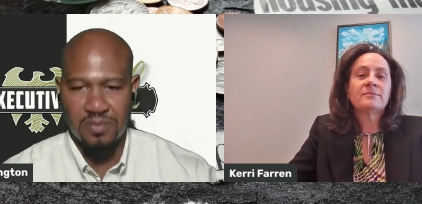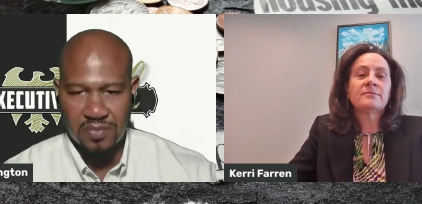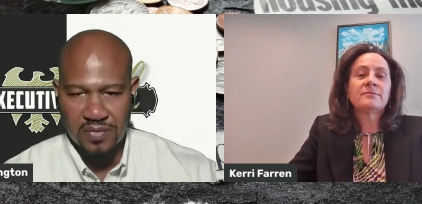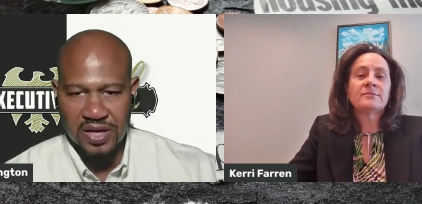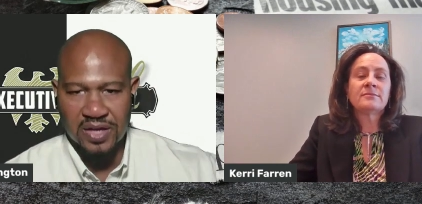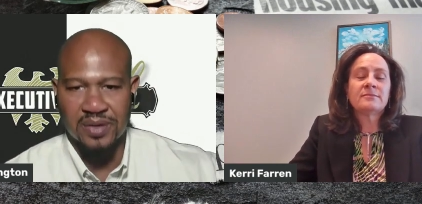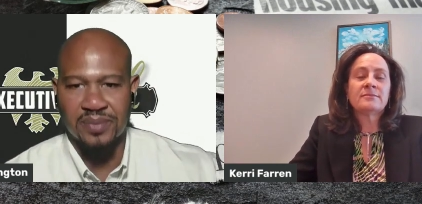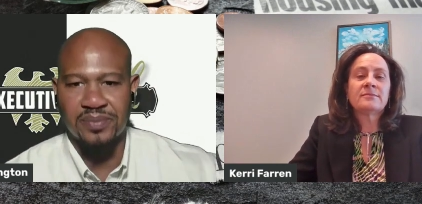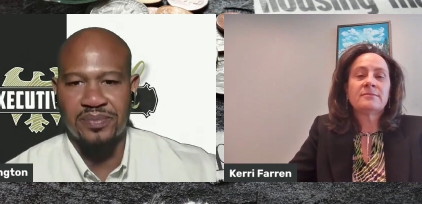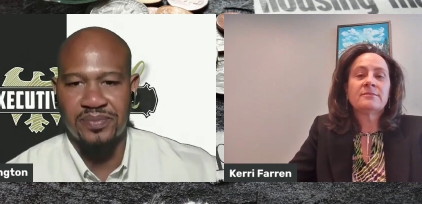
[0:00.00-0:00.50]

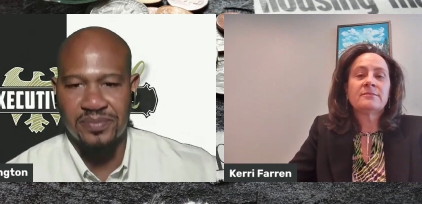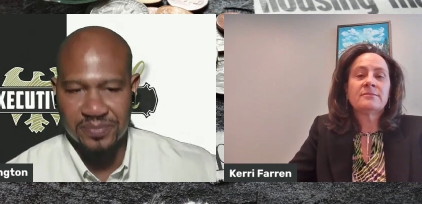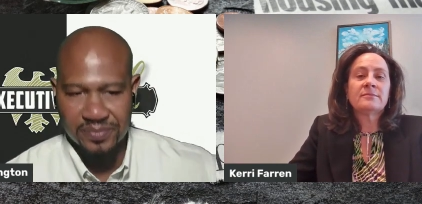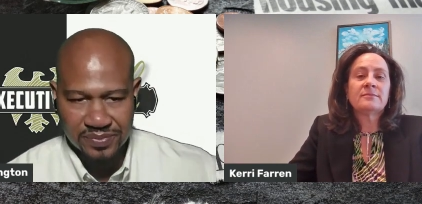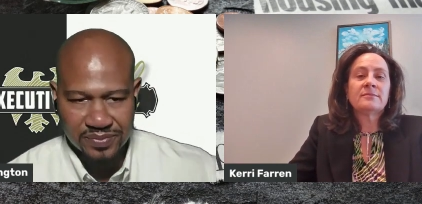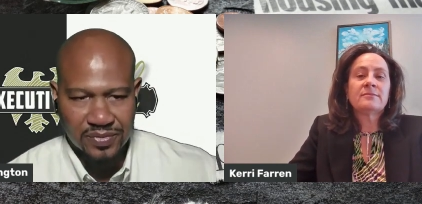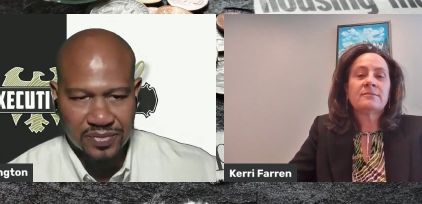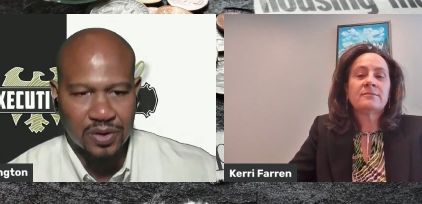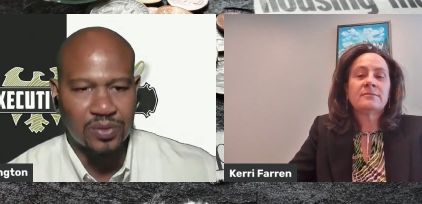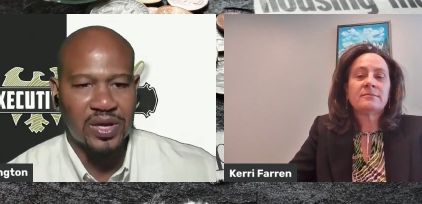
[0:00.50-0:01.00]
Speaker 1: Yeah.
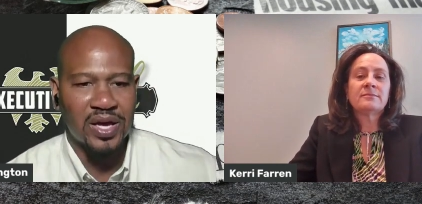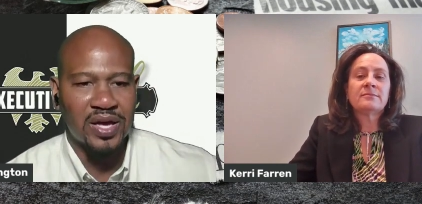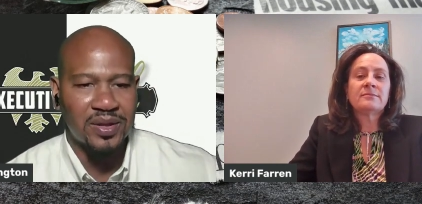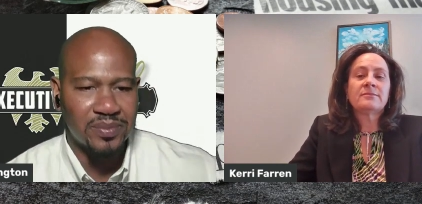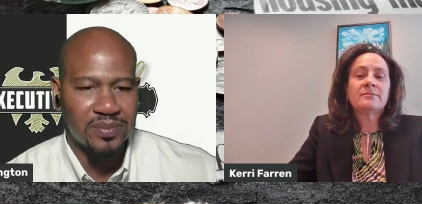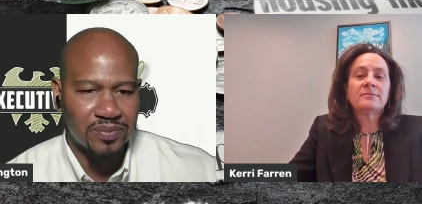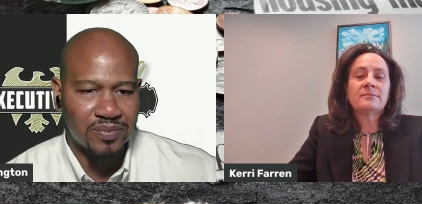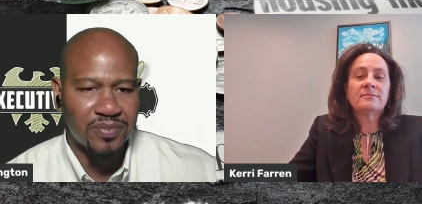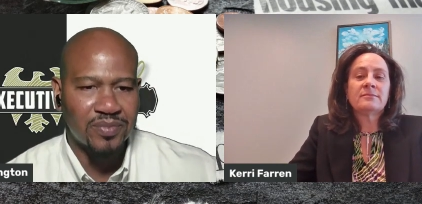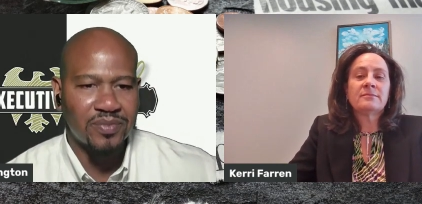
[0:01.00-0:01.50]
Okay.
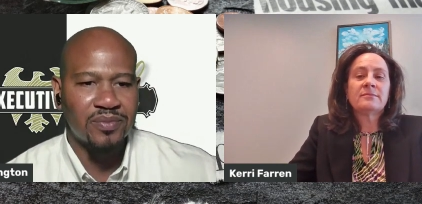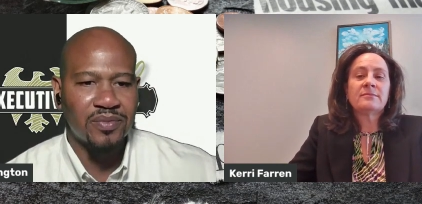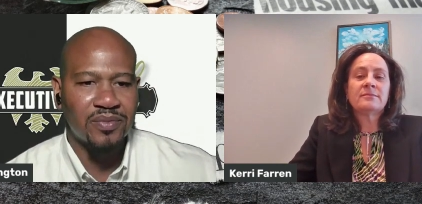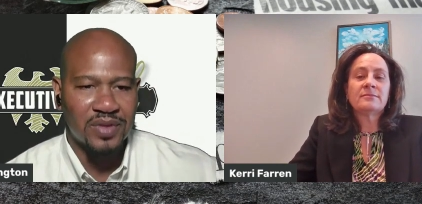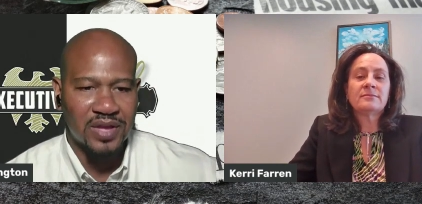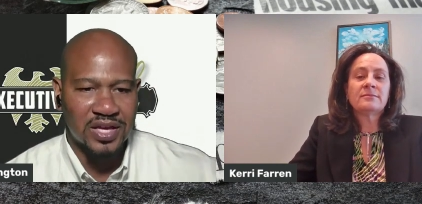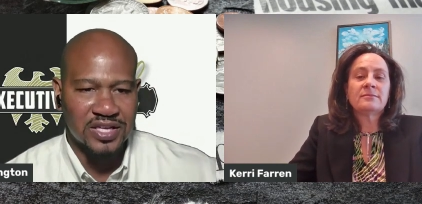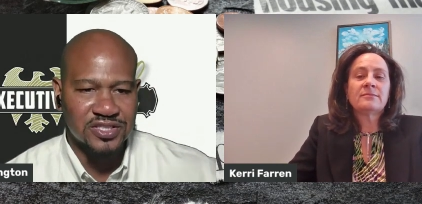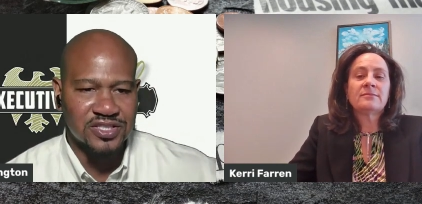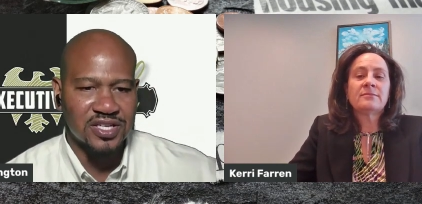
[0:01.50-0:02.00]

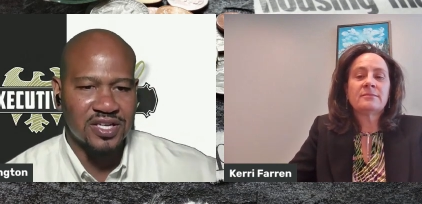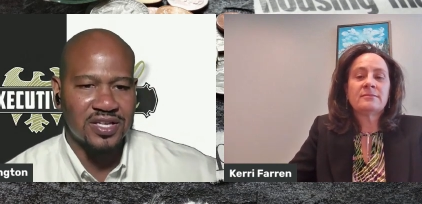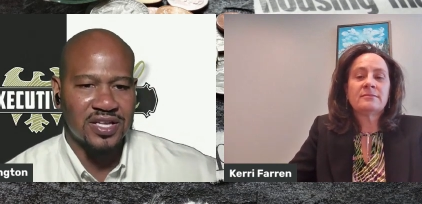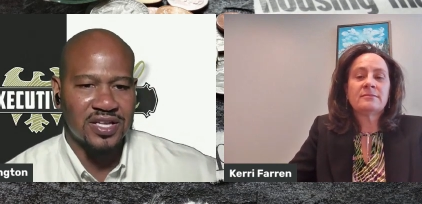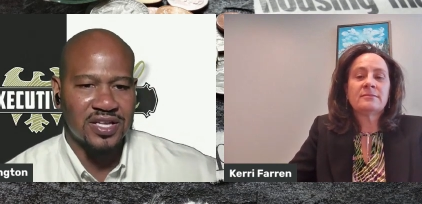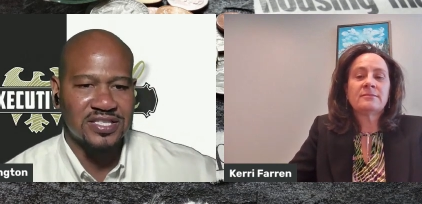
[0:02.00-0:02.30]
That's good.